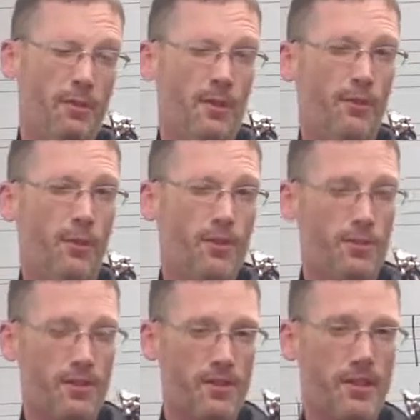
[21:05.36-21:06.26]
be the fourth, so
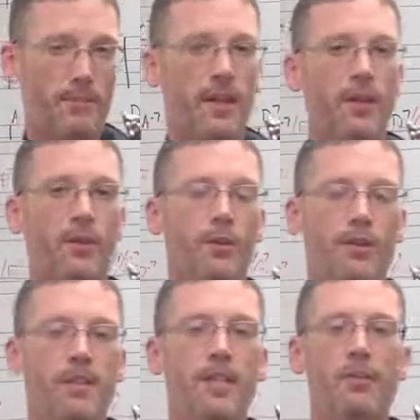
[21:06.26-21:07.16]
we're going to skip that and go to
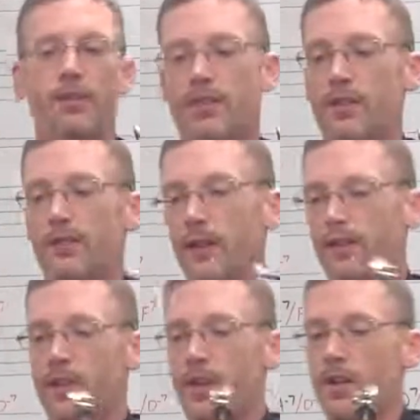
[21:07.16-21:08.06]
D, which is the
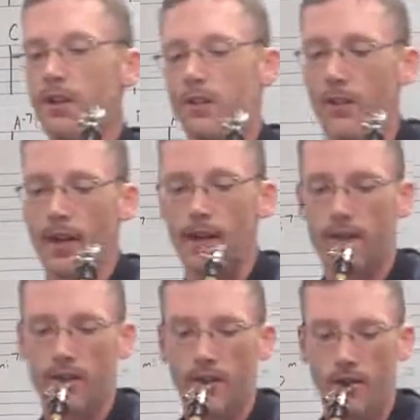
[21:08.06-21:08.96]
fifth. So I
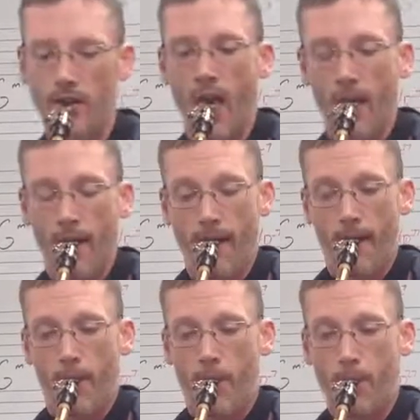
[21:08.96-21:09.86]
could use.
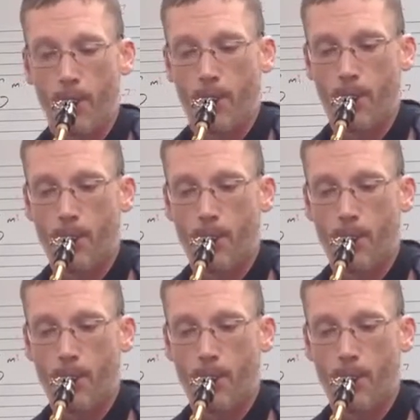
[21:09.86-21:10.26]
There